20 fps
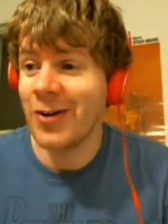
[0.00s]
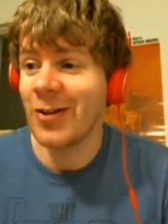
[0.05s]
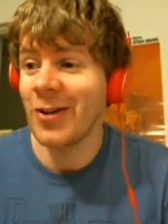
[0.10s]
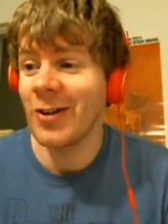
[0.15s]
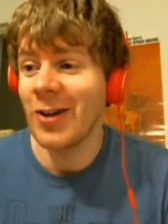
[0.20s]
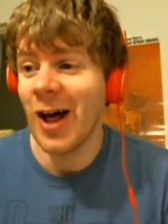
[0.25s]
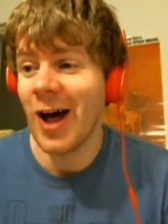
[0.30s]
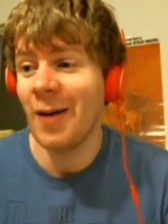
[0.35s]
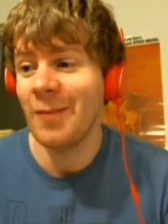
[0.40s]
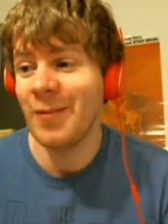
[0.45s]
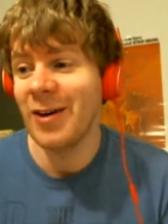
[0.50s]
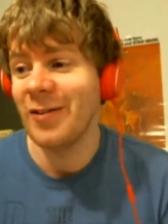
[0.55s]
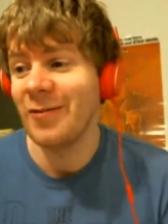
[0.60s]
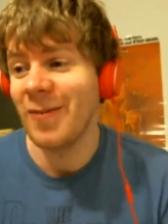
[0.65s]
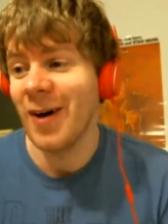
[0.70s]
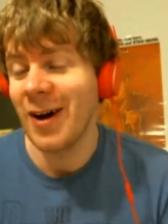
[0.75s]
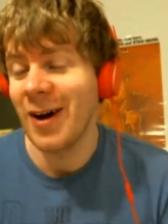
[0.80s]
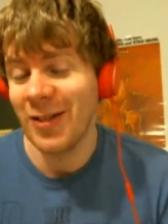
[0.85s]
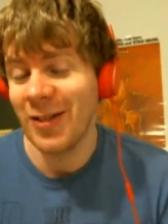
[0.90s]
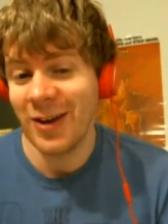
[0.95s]
lobby
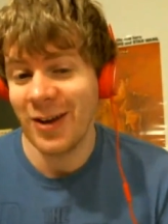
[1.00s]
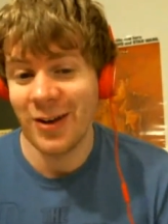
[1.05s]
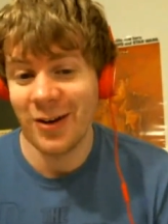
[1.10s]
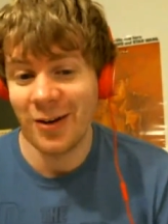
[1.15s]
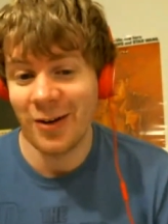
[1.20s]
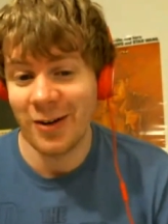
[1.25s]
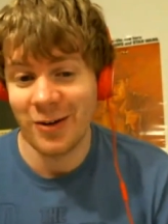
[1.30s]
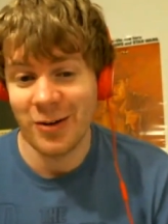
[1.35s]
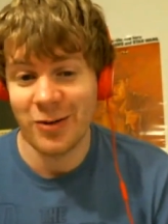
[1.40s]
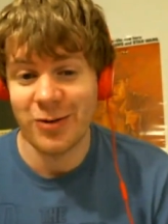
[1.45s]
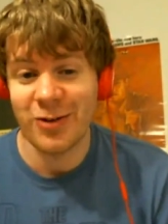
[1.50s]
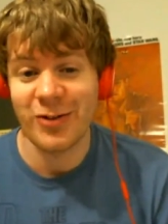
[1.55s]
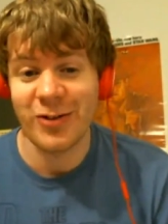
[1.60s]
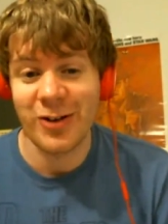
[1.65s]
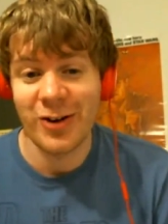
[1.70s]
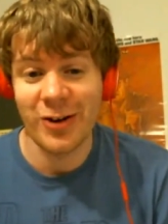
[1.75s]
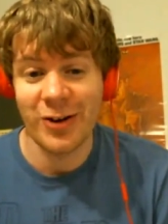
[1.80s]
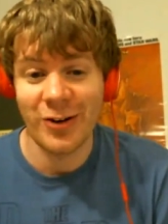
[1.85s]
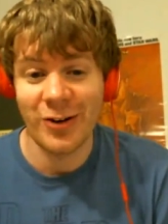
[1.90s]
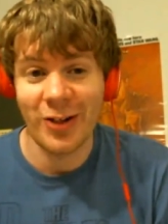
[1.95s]
of my theater, and you
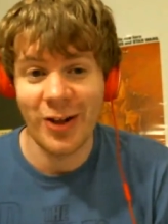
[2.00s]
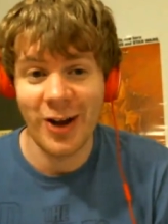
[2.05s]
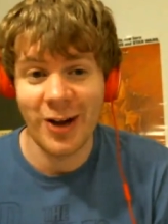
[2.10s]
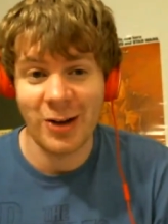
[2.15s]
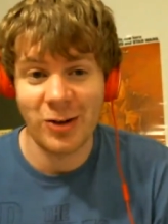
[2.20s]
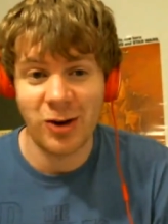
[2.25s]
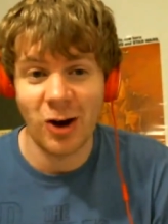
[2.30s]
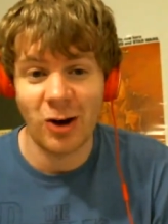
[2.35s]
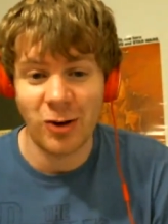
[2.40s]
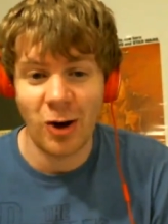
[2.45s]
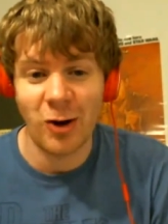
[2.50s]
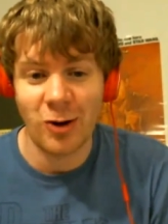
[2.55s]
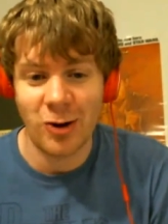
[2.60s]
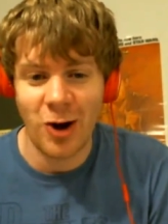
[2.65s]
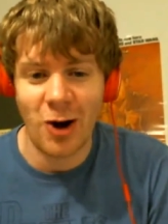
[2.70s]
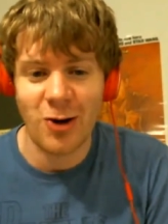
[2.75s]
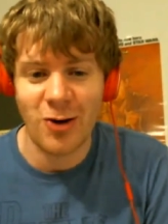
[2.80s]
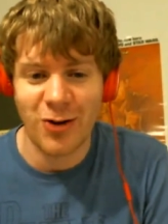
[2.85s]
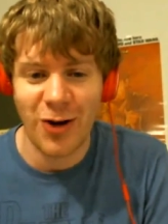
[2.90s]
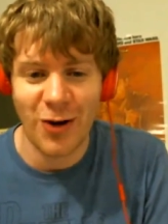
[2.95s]
just hear like dun dun
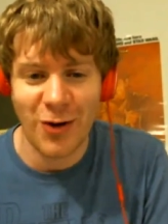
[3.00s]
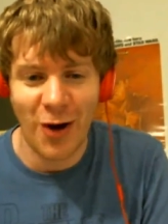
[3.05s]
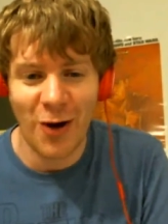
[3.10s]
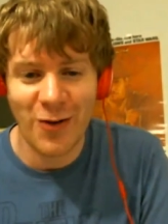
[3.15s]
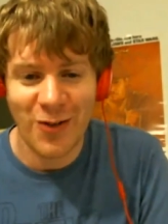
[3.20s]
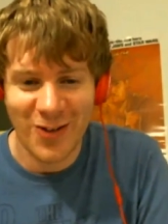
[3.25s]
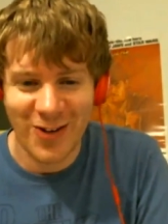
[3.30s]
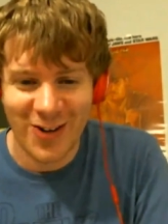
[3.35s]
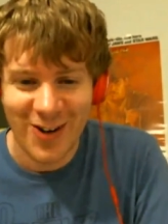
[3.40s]
dun dun dun.